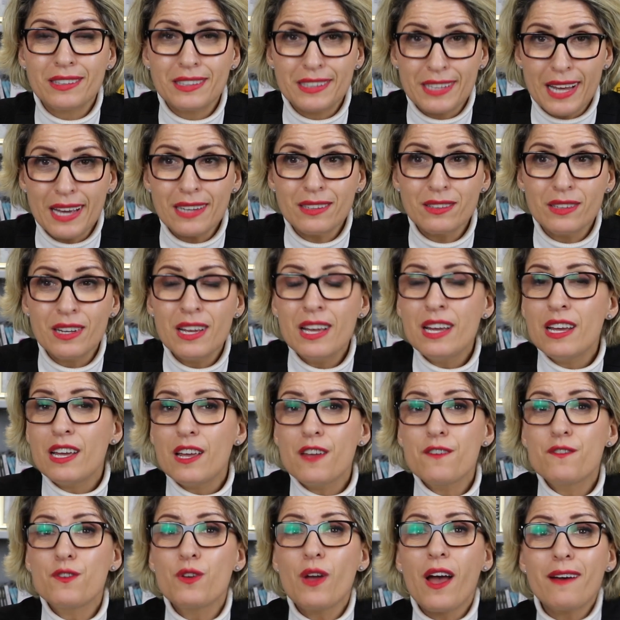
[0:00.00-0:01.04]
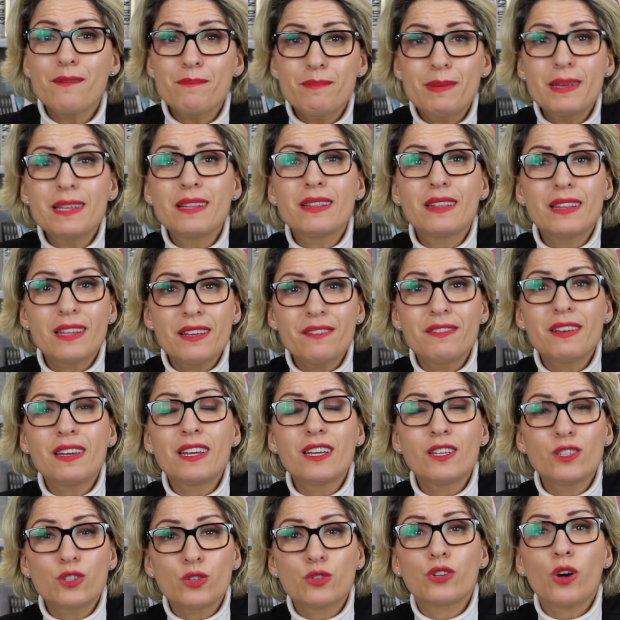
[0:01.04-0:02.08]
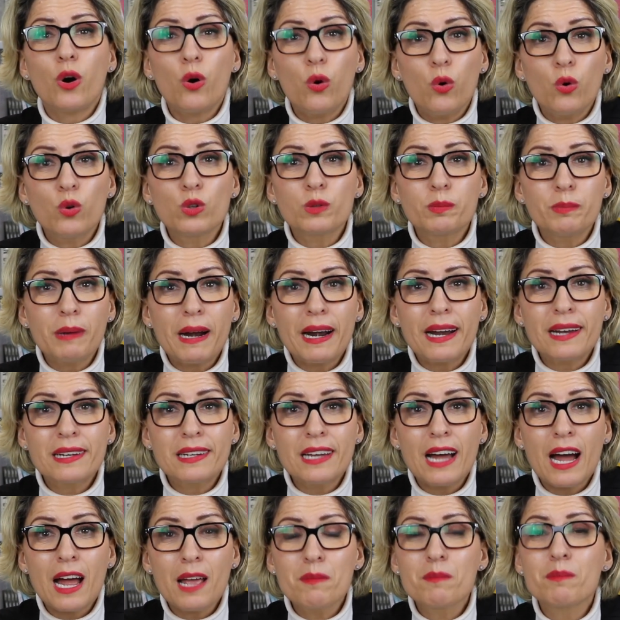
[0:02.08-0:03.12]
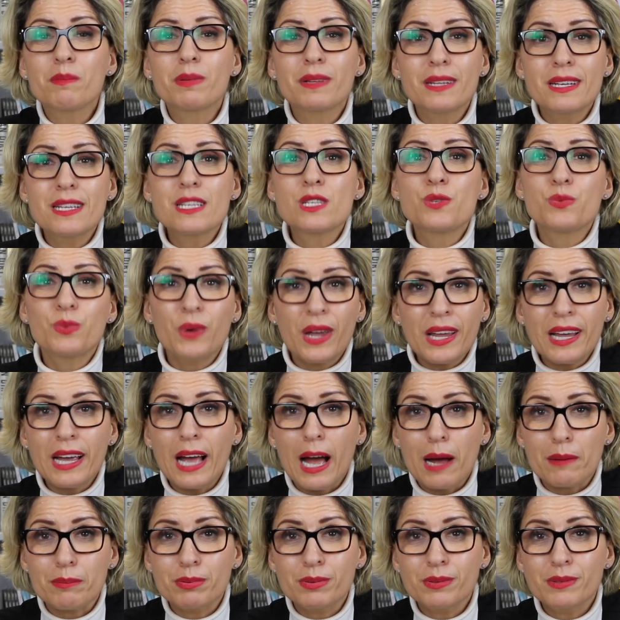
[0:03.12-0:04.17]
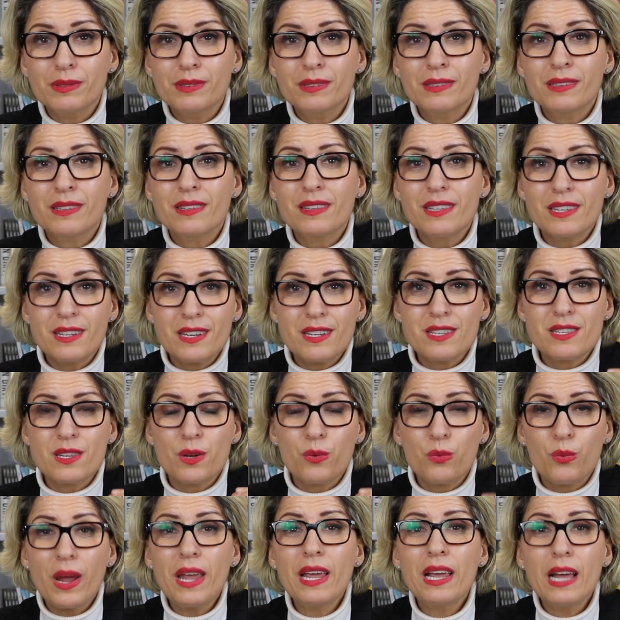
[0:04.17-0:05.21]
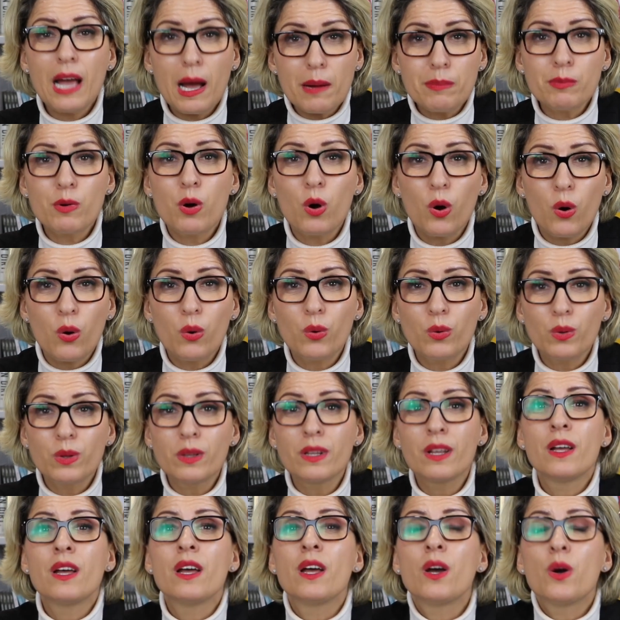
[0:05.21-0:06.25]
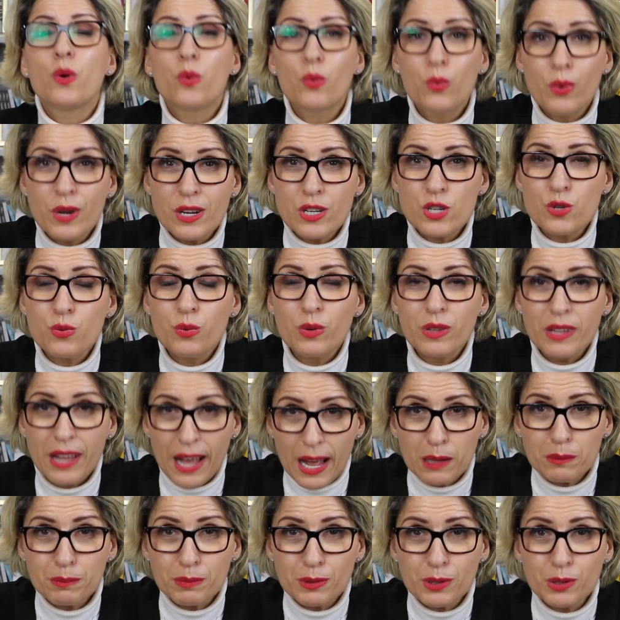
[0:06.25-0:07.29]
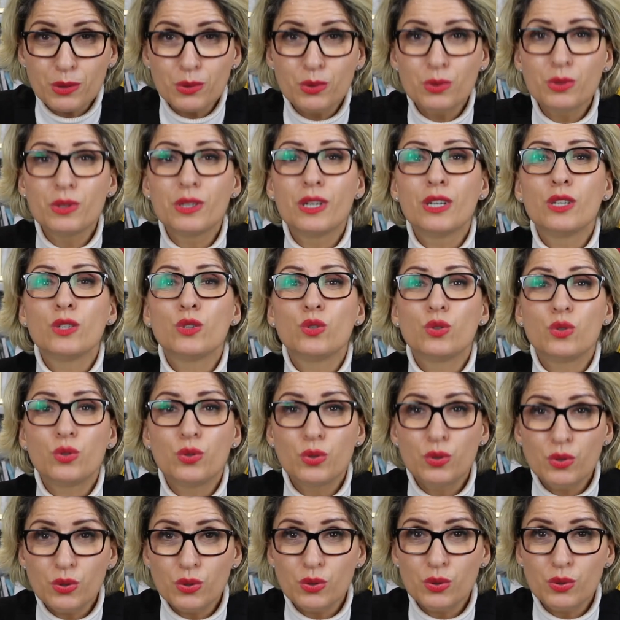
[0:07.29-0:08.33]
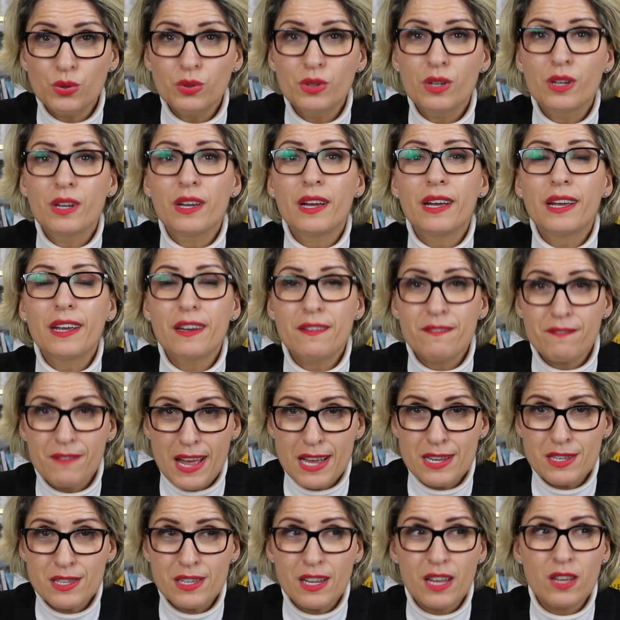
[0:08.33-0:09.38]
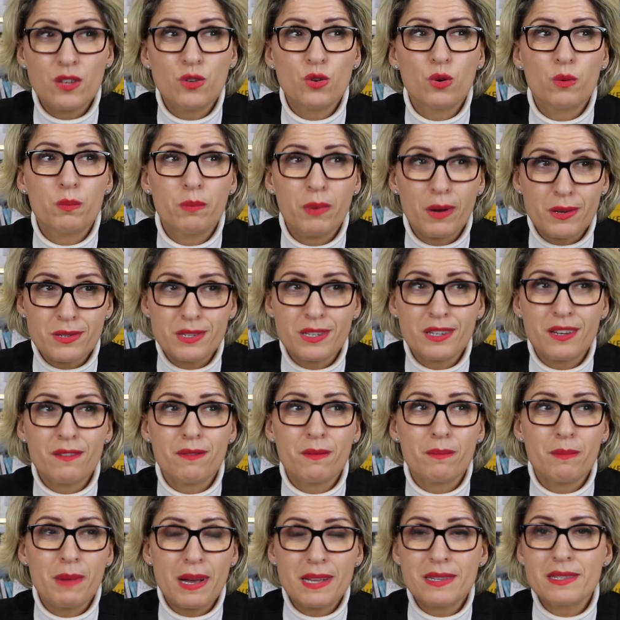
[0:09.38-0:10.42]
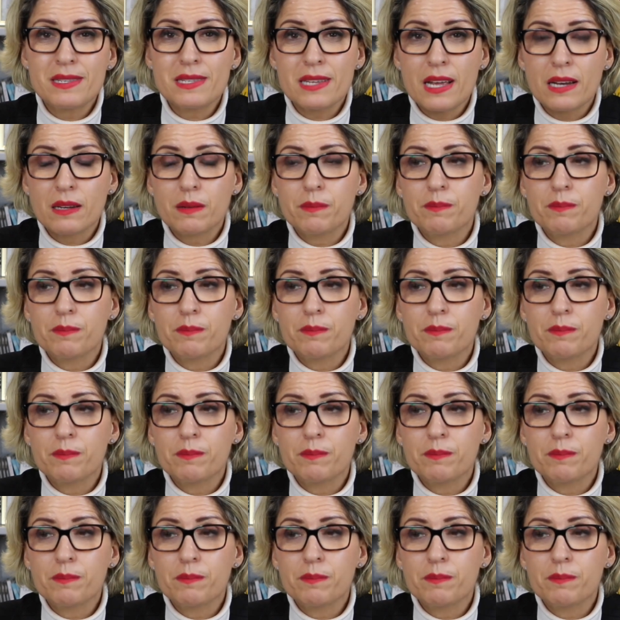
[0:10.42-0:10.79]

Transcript: yet, if you have been living into the old paradigm, please wake up. It is a wake-up call which will help you to invest in your positive mindset.